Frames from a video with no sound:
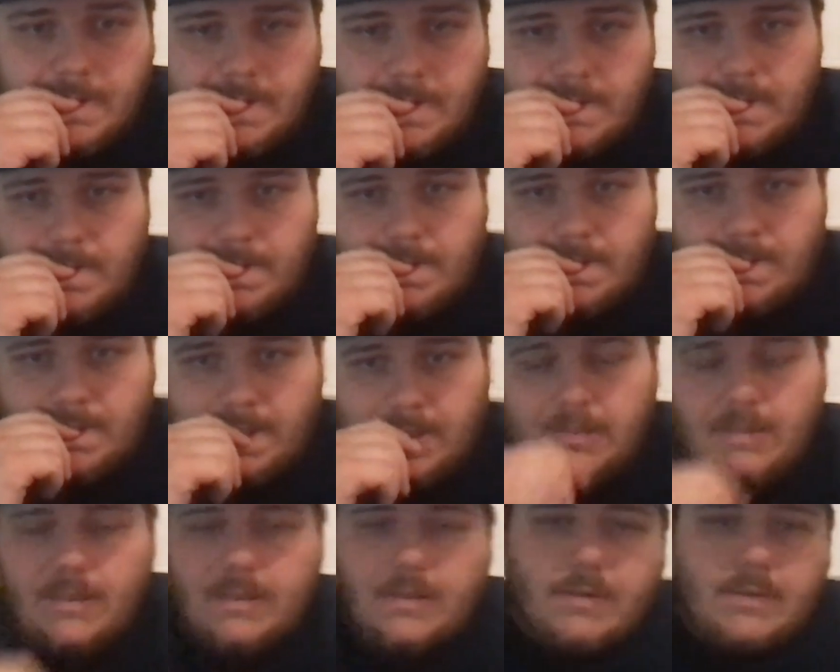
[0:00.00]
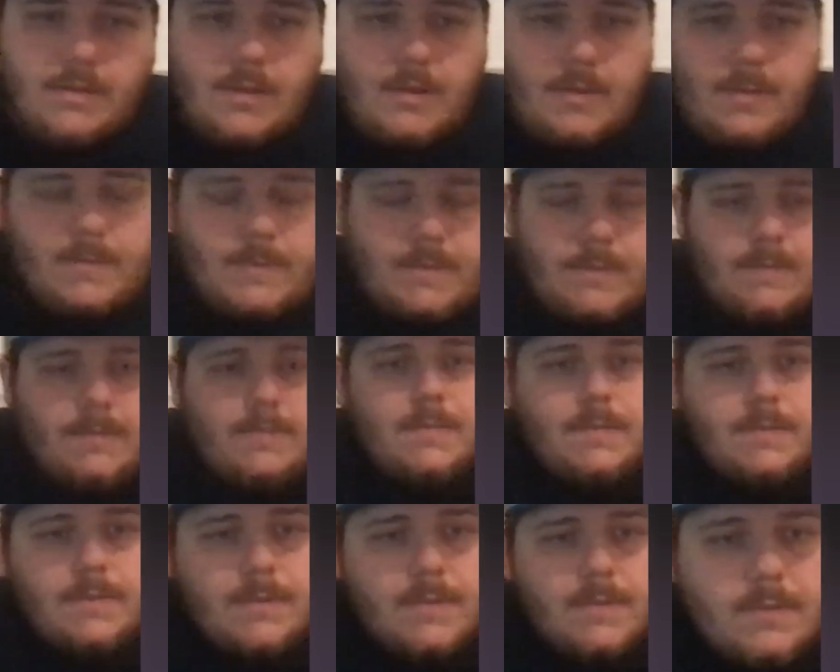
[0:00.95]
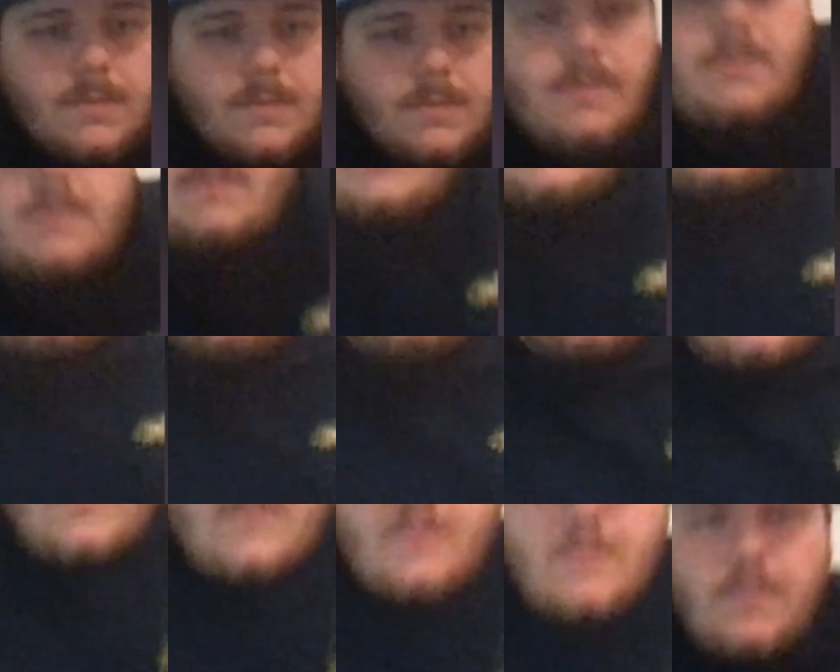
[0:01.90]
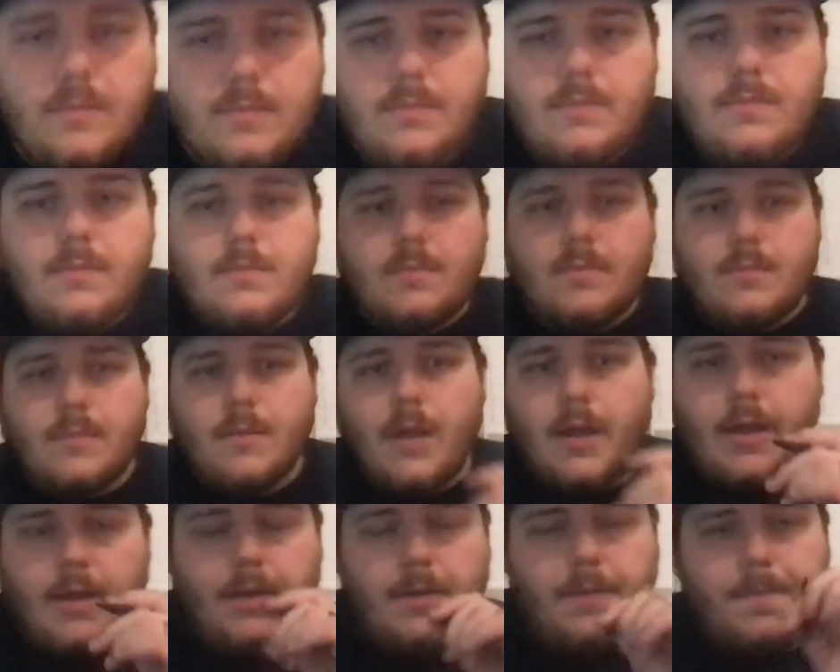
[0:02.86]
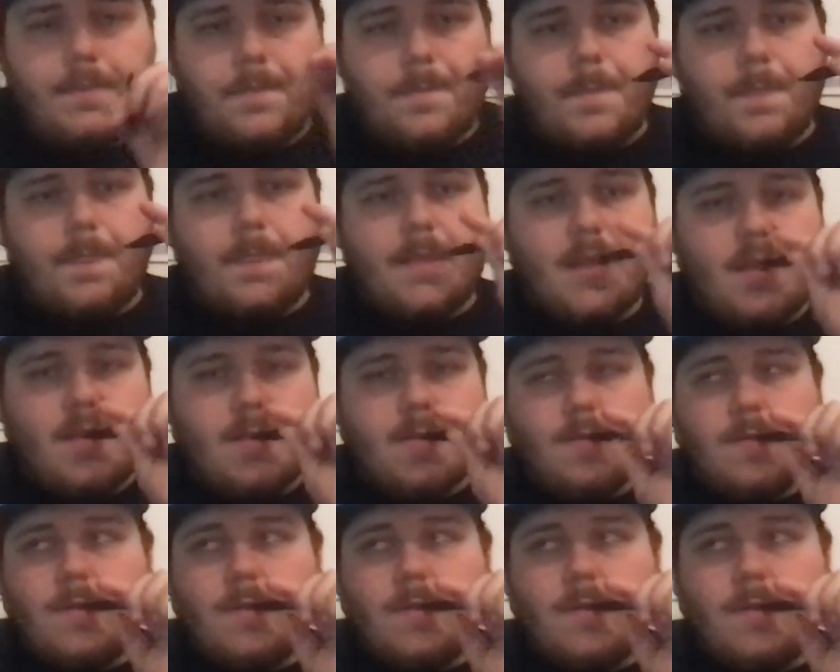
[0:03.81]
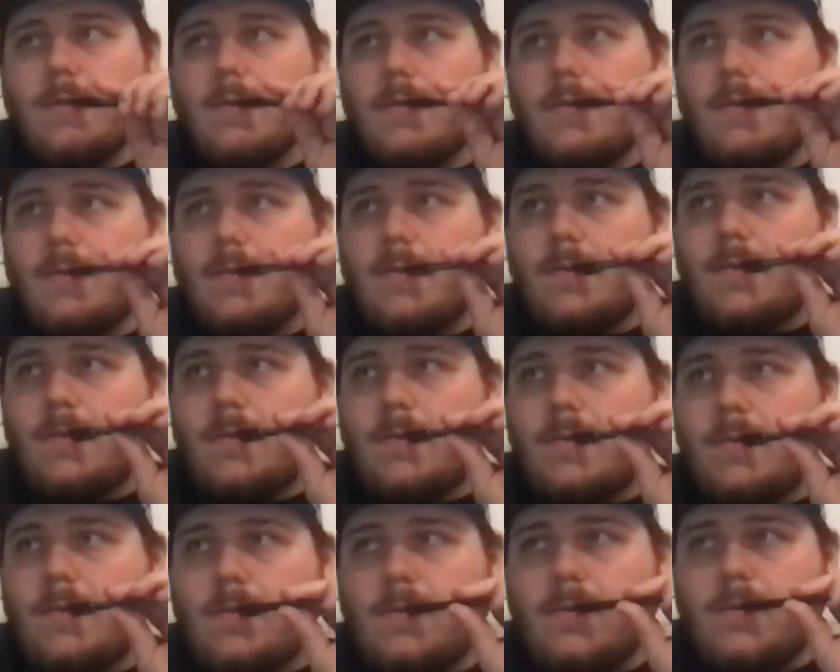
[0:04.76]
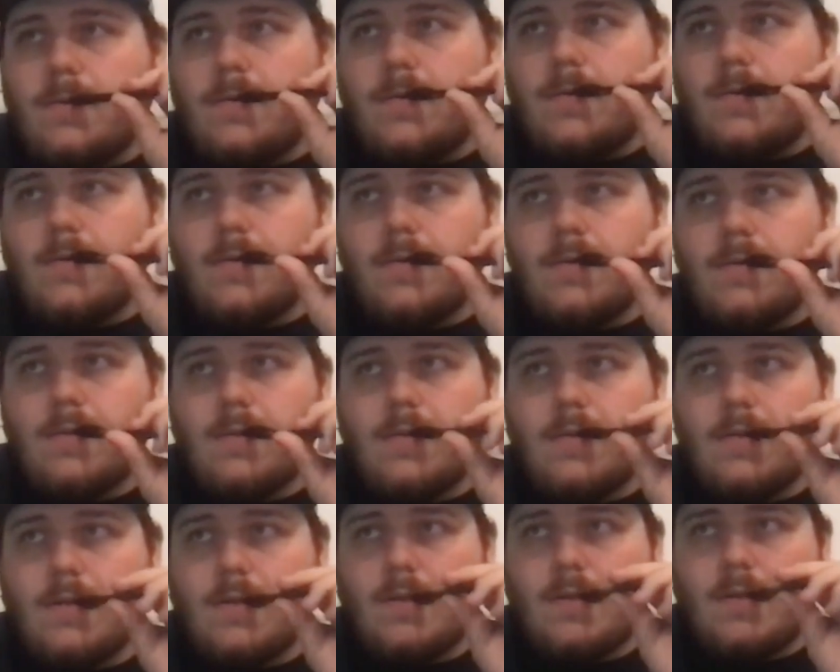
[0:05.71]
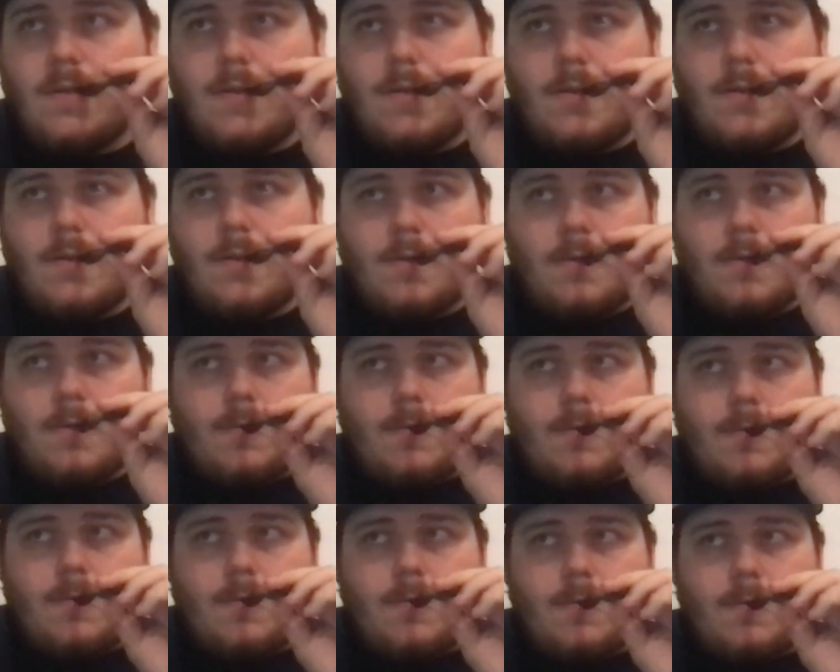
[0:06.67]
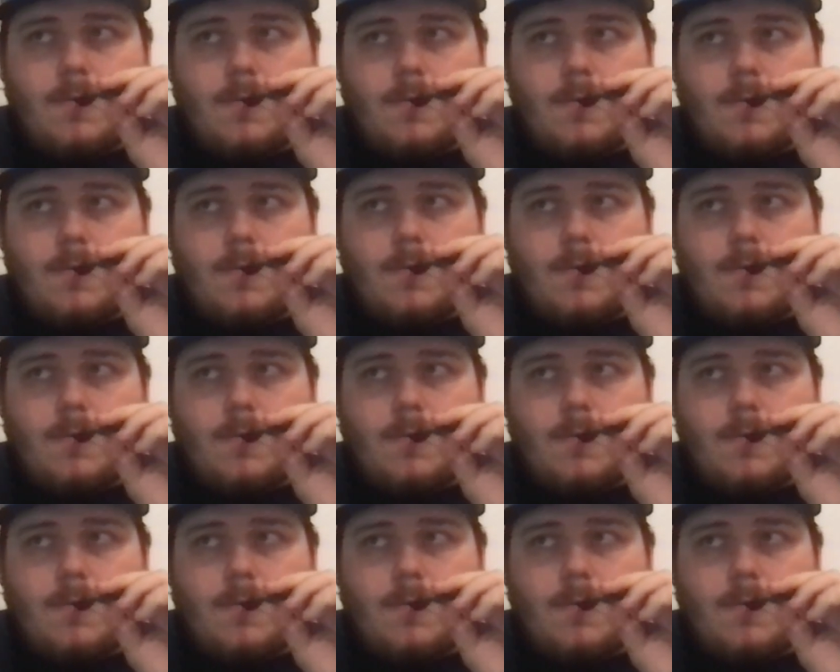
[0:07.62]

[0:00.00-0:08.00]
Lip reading: The person shown says nothing.